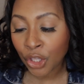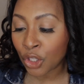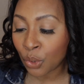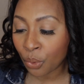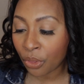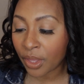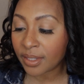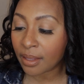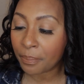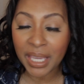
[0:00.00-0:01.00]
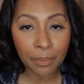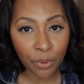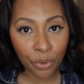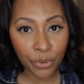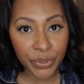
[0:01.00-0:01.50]
Youth to the
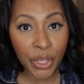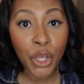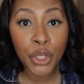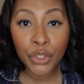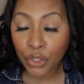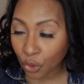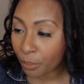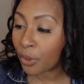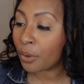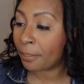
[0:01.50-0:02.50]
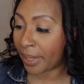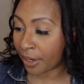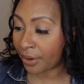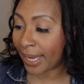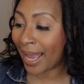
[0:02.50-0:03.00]
People's Super
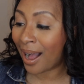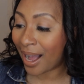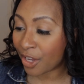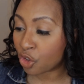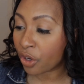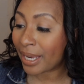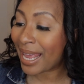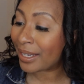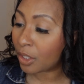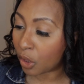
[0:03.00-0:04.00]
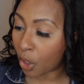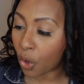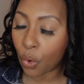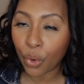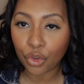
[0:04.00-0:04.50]
Berry Hydrate and
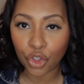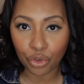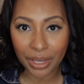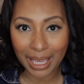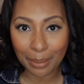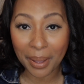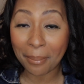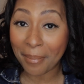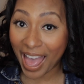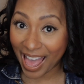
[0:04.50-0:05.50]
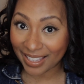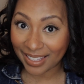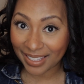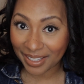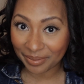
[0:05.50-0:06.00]
Glow Dream
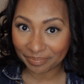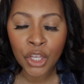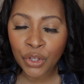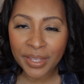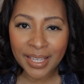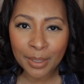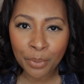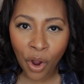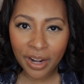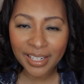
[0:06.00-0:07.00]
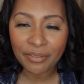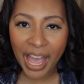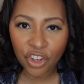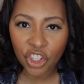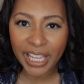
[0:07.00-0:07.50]
Mask. So this is a product I've
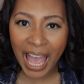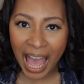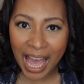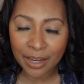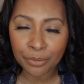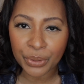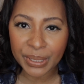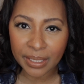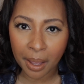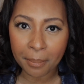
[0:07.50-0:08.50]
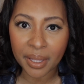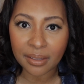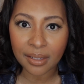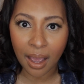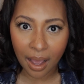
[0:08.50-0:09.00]
actually had for some
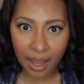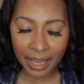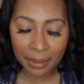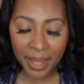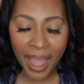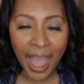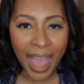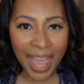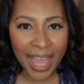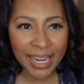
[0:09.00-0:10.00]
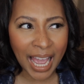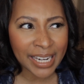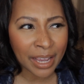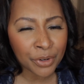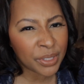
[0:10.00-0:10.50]
time and I
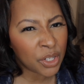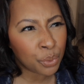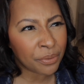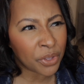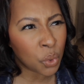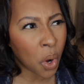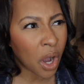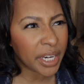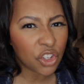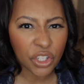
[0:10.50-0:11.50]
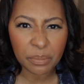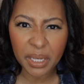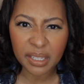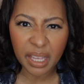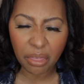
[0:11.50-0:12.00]
never did a review on it just
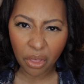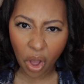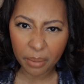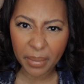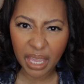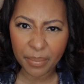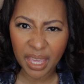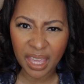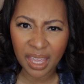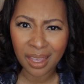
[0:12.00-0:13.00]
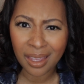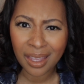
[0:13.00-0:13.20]
because I thought maybe,